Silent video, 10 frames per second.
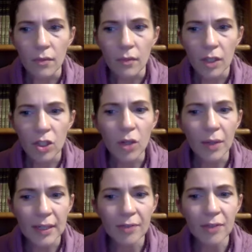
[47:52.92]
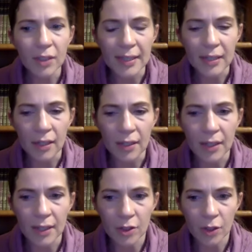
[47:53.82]
So it definitely stunted
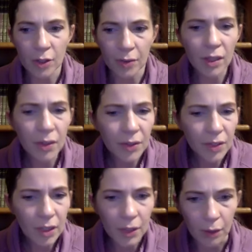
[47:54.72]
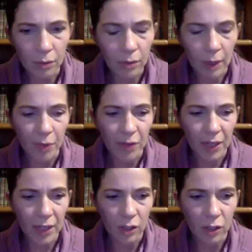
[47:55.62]
his growth, and there's,
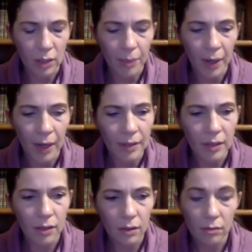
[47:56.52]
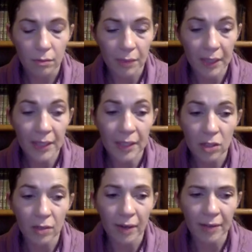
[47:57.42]
ramifications, but he did
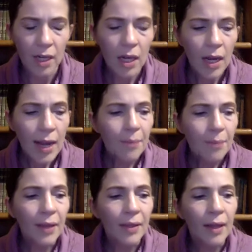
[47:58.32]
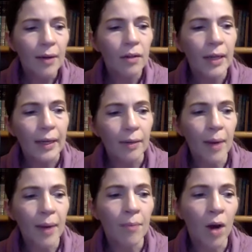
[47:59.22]
survive. But then, like,
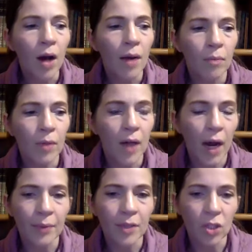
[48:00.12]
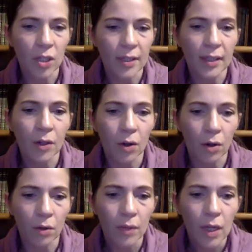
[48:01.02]
my mom, when I was just
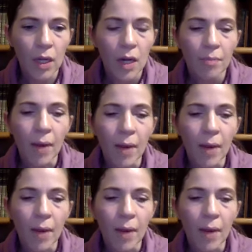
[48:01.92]
little, my